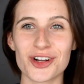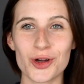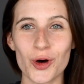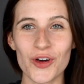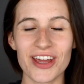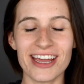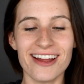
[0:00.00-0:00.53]

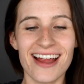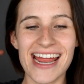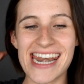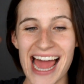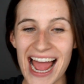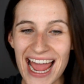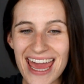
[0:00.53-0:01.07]
Nichole here, and
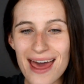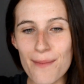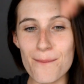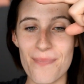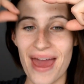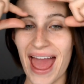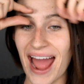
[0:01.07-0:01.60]
I
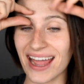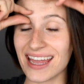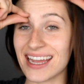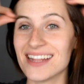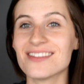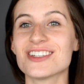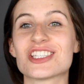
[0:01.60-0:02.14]
am back
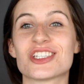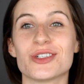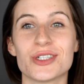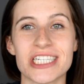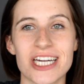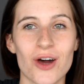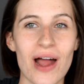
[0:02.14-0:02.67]
in the
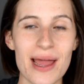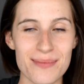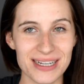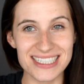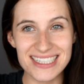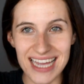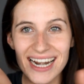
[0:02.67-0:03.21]
studio. I'm
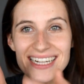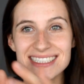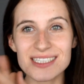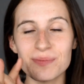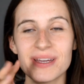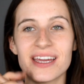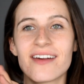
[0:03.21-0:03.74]
excited
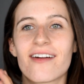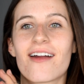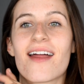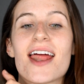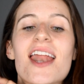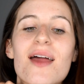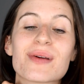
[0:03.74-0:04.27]
to be here,
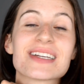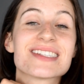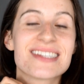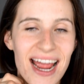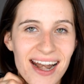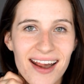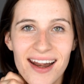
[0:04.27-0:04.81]
and I'm
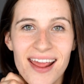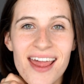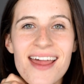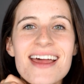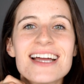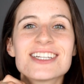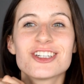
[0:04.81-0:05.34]
excited
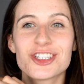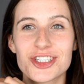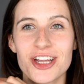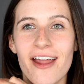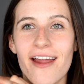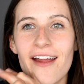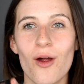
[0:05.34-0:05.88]
to
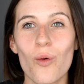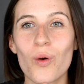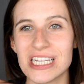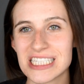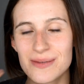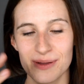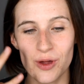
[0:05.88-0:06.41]
share
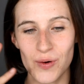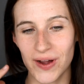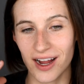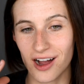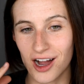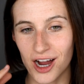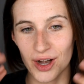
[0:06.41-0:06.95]
what's been going
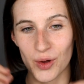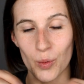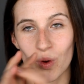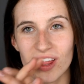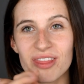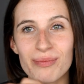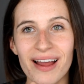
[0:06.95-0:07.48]
on
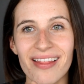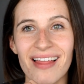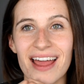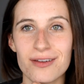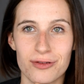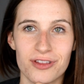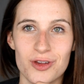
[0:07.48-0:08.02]
with my
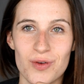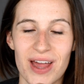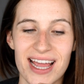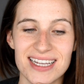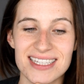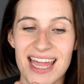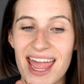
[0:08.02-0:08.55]
life with you
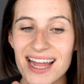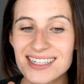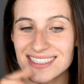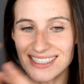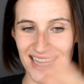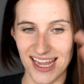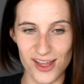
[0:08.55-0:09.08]
guys and
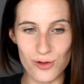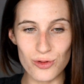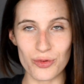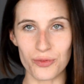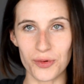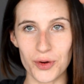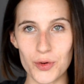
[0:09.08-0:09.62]
to take you
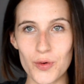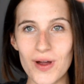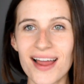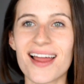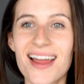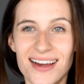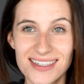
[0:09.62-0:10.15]
through
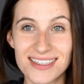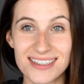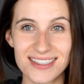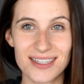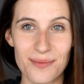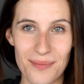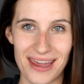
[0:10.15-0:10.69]

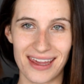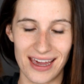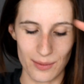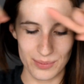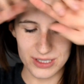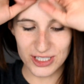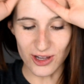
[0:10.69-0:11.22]
some
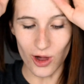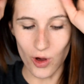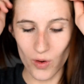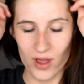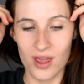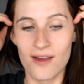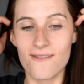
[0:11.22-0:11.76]
makeup.
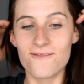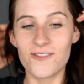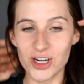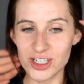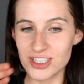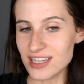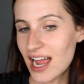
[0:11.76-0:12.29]
So
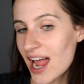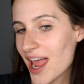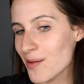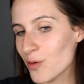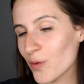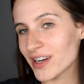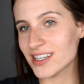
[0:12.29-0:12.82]
first, I
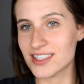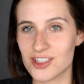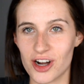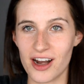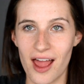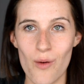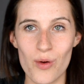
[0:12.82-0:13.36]
am going to
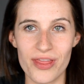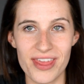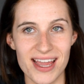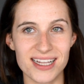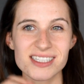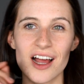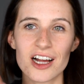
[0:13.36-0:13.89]
start out with
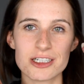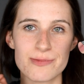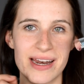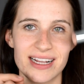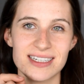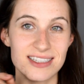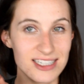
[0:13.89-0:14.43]
It's
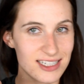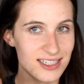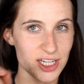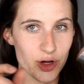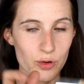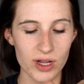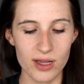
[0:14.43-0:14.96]
Cosmetics
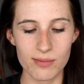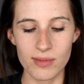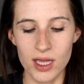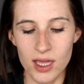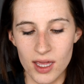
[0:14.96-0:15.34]
CC Cream.